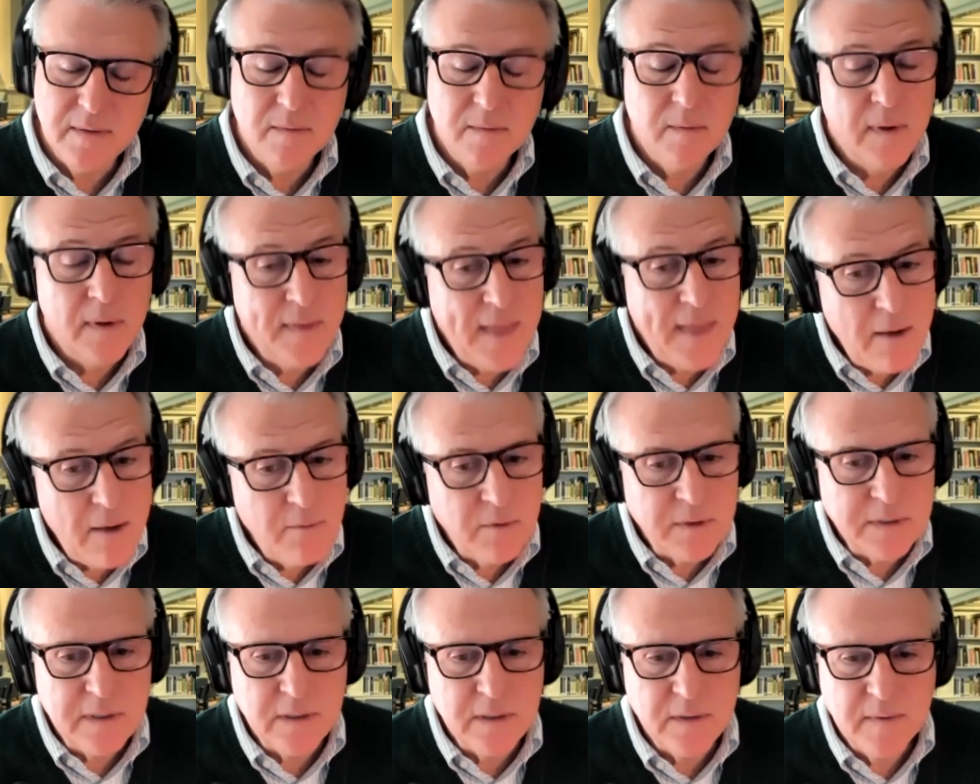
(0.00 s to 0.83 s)
Well, that
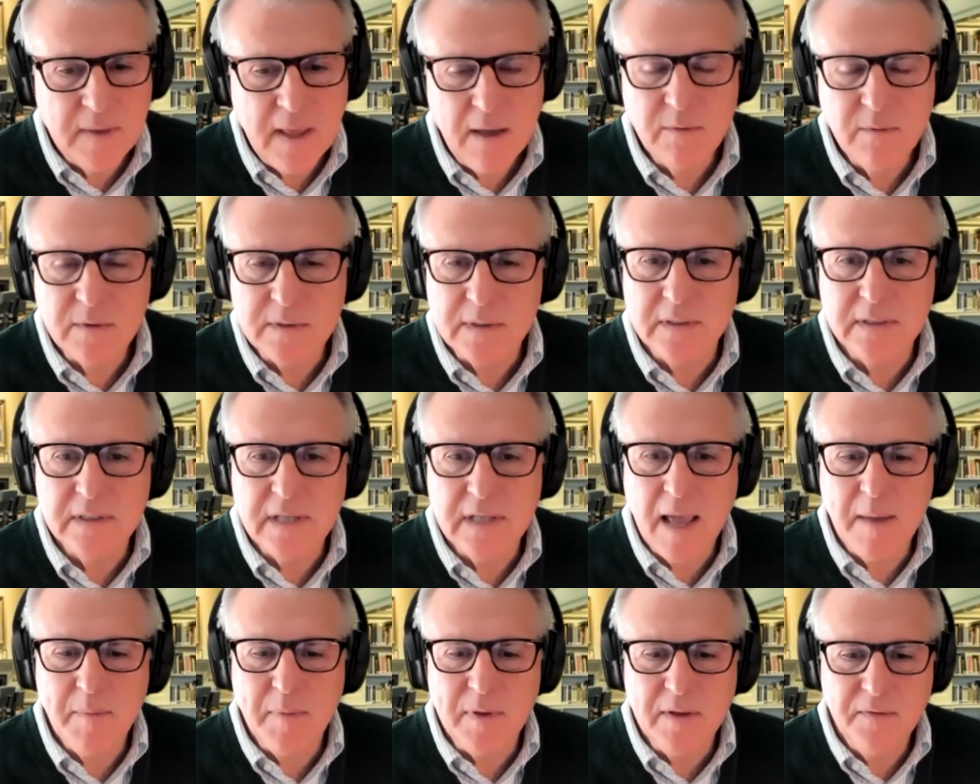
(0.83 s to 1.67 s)
was a
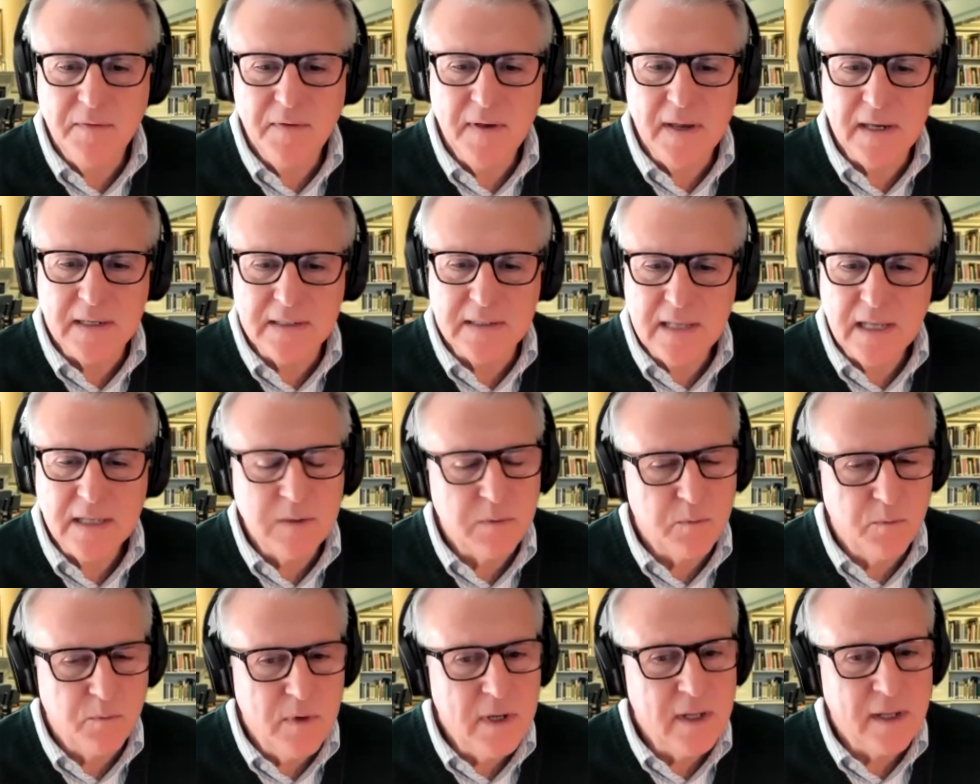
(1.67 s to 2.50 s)
slap in the face. That's
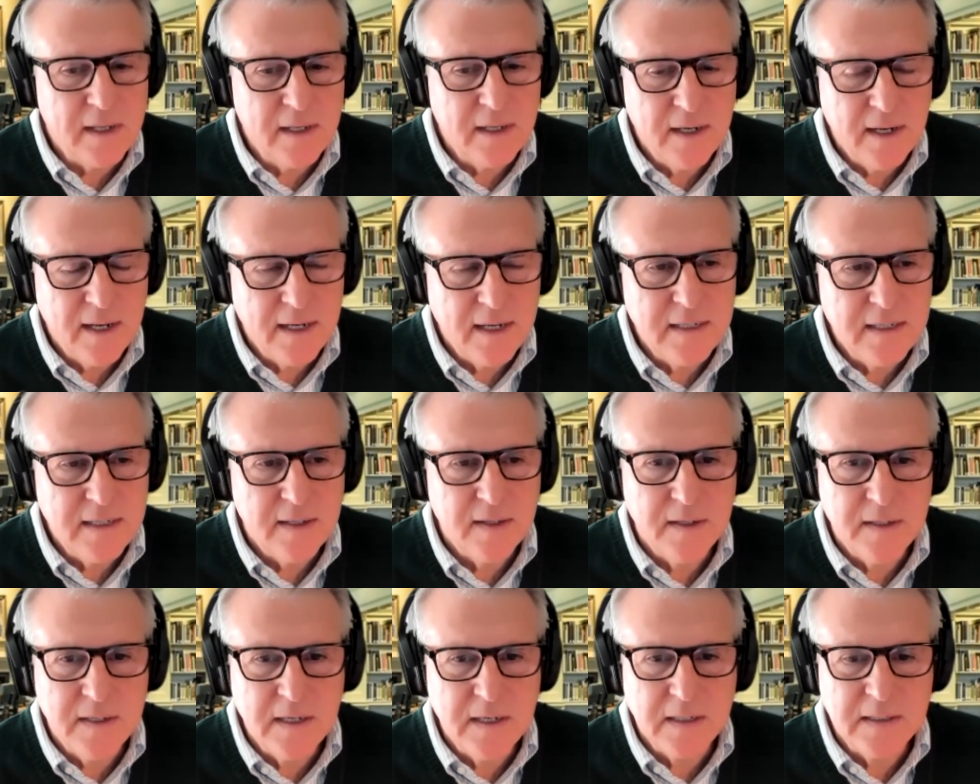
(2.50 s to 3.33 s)
really an idea
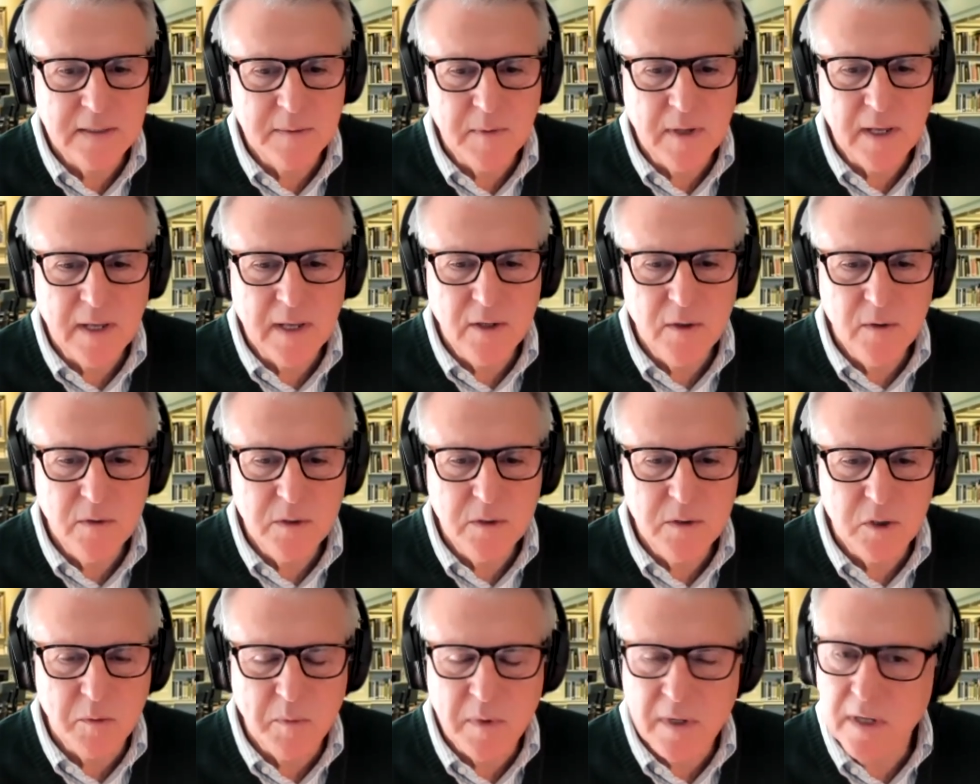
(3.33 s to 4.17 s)
that takes some getting
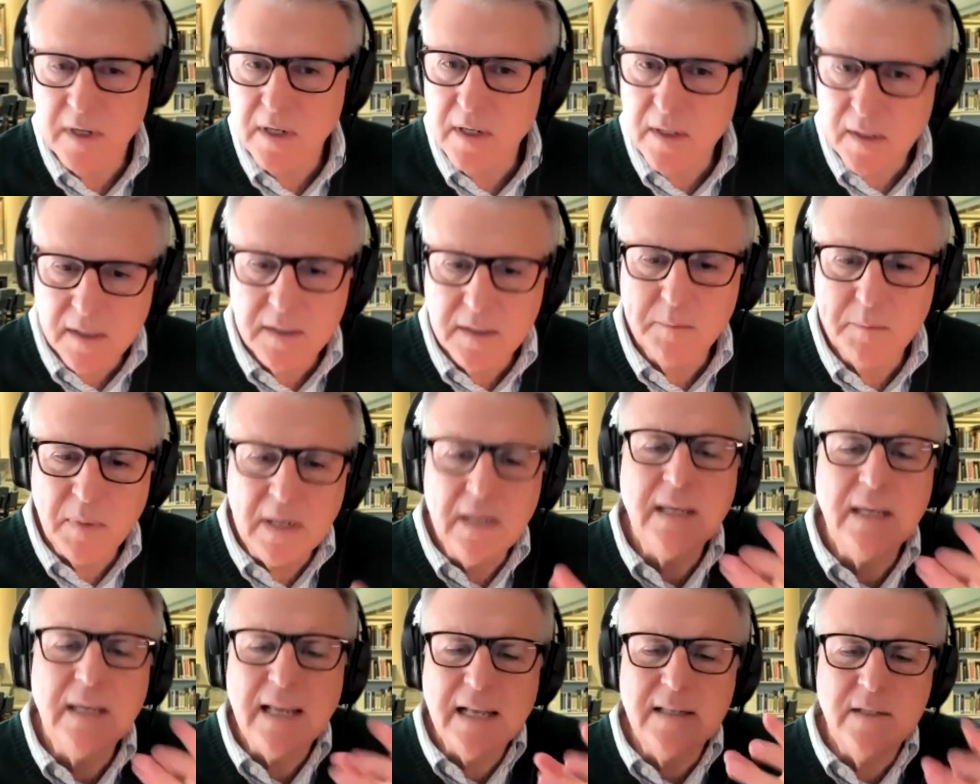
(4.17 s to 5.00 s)
used to, but
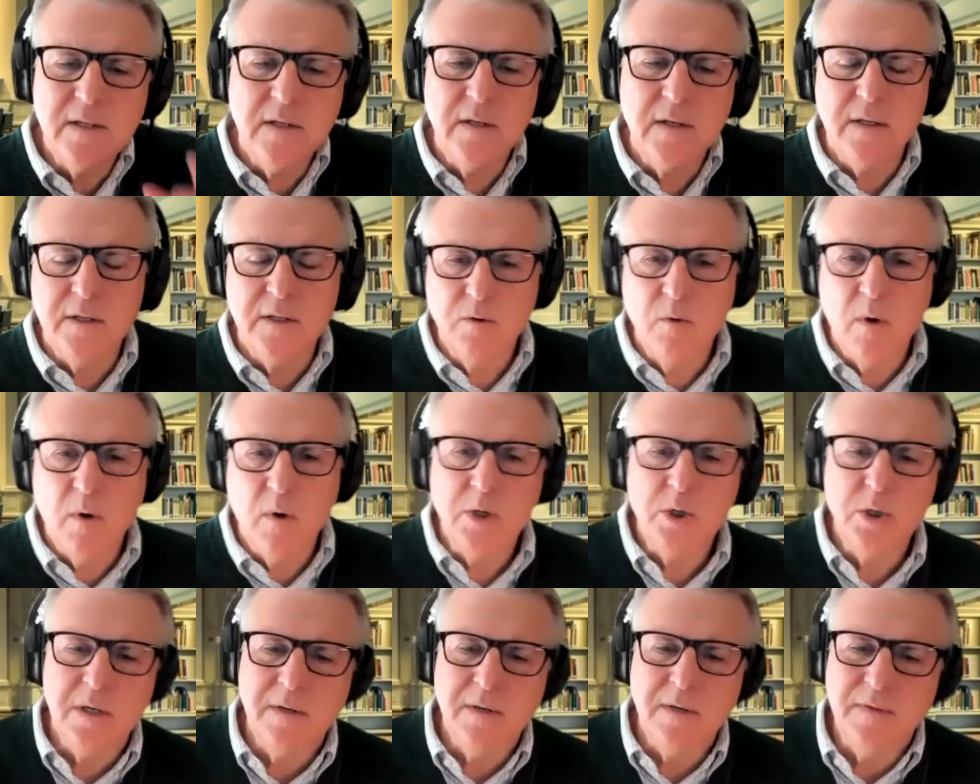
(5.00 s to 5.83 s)
it gets to this
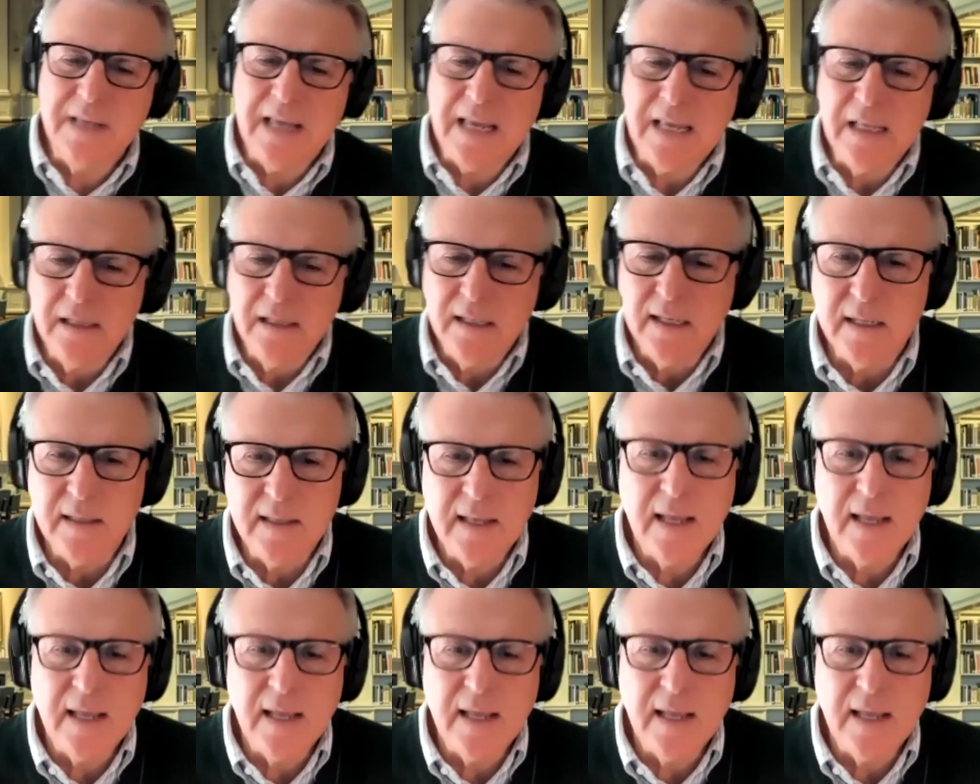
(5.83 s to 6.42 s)
question of the elite.